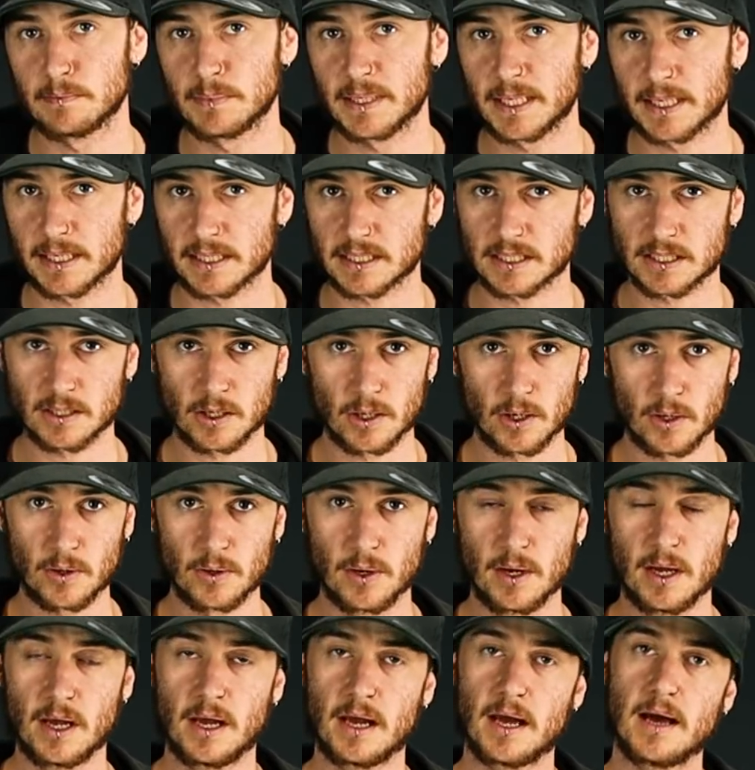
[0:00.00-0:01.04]
mix. So
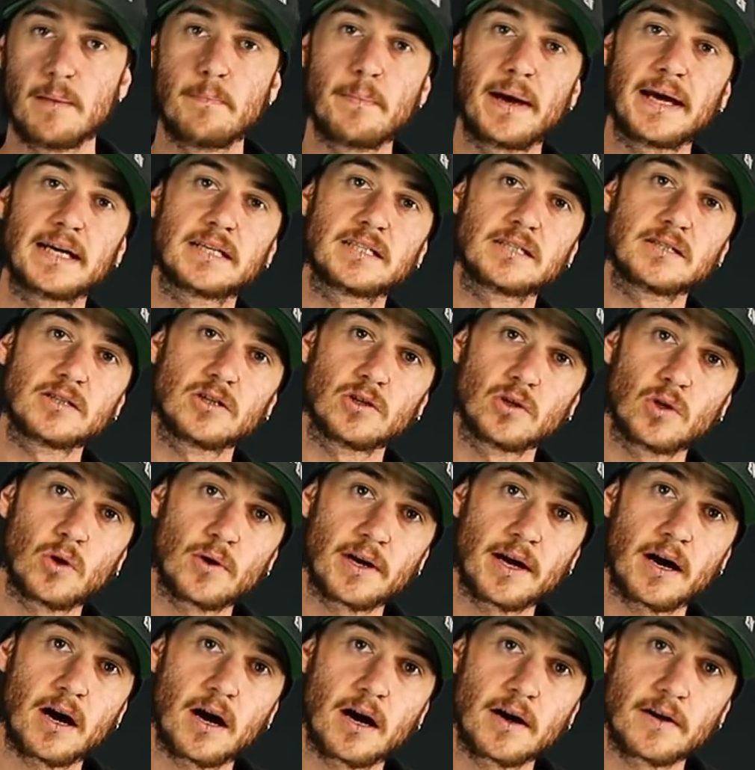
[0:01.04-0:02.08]
it makes it a
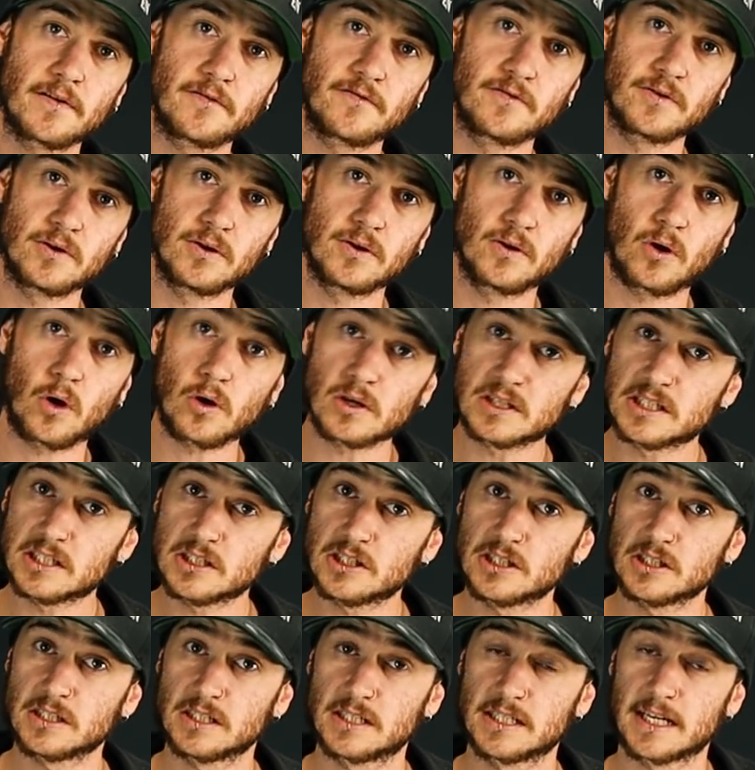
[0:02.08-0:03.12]
lot harder for
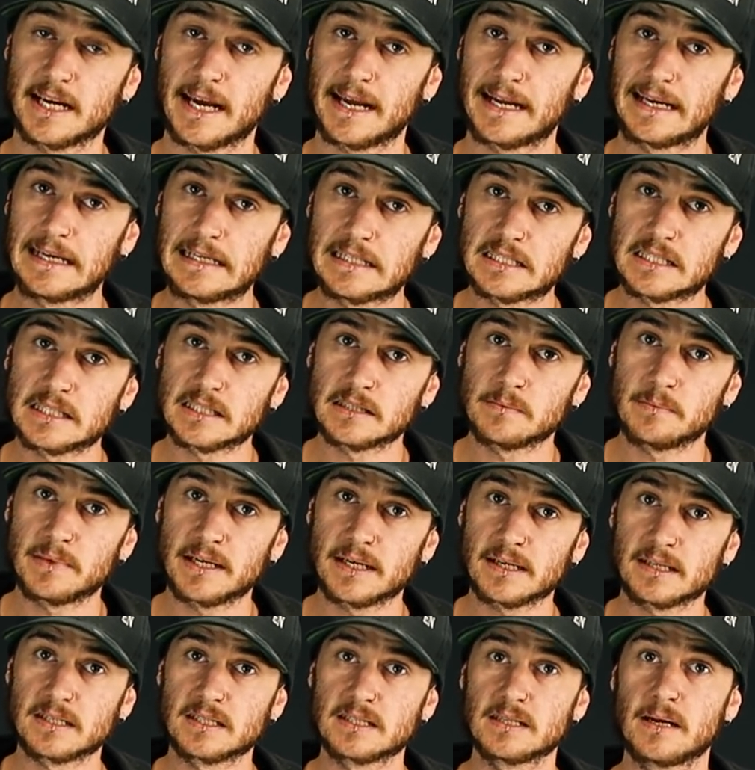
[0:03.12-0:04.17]
oxygen to get into the
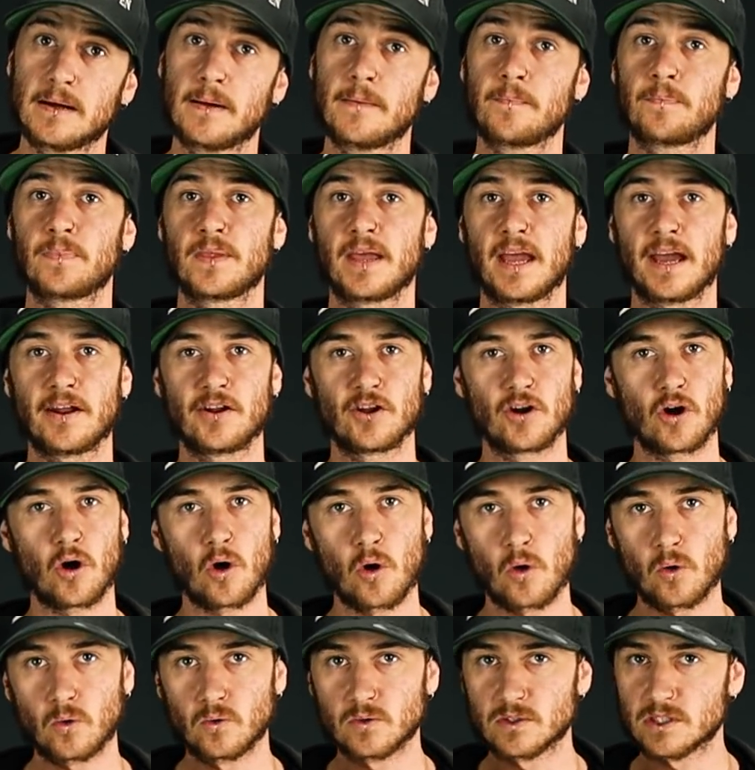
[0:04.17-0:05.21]
mix, and it
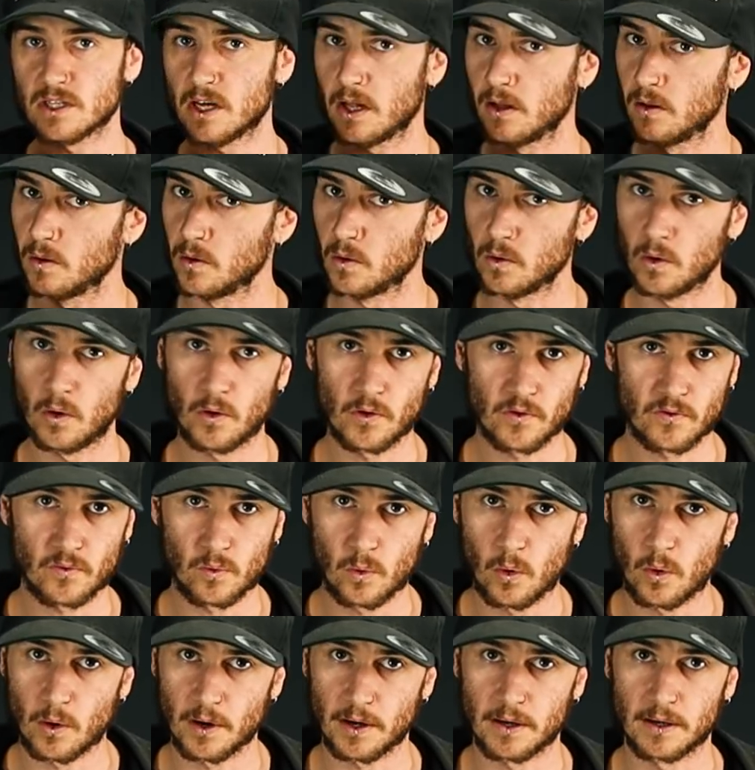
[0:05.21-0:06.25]
holds a lot of
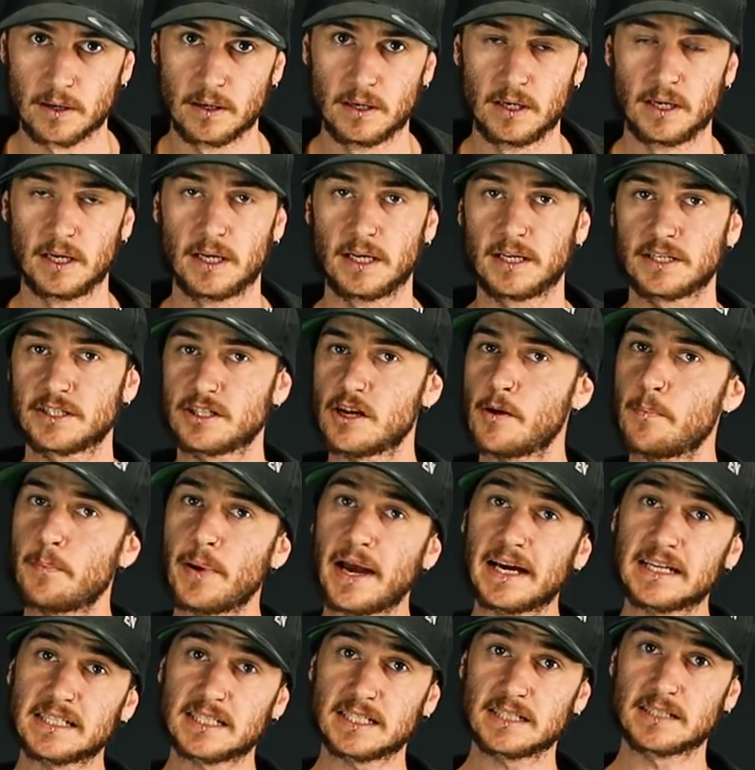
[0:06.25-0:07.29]
water. So
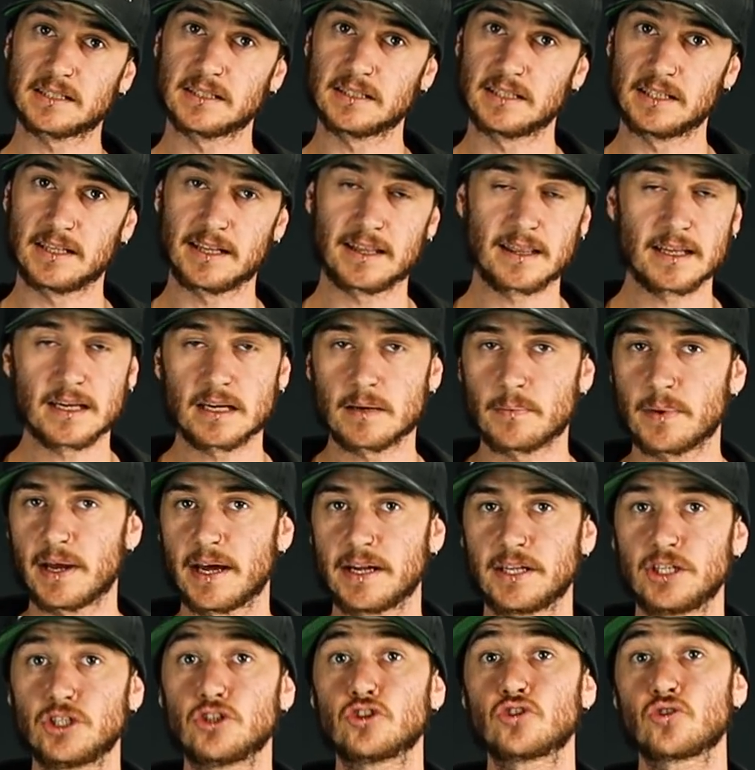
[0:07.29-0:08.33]
basically, you think
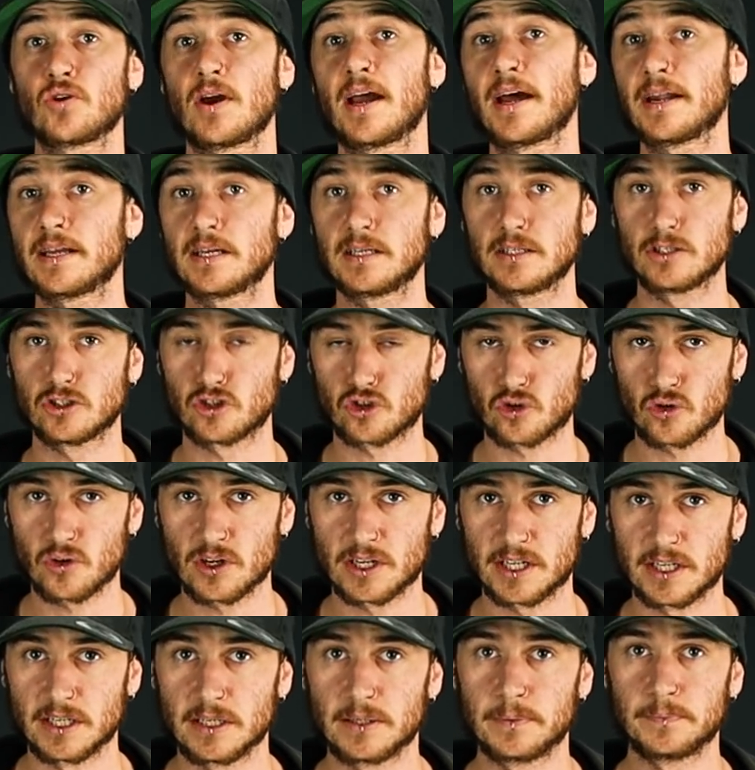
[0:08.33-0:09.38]
about it, you're drowning your
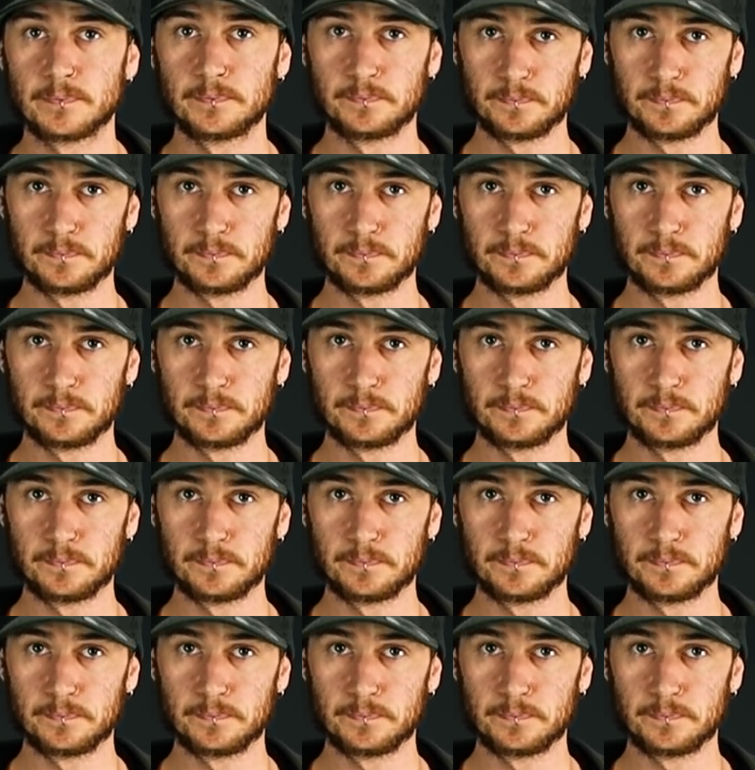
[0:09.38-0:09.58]
tree,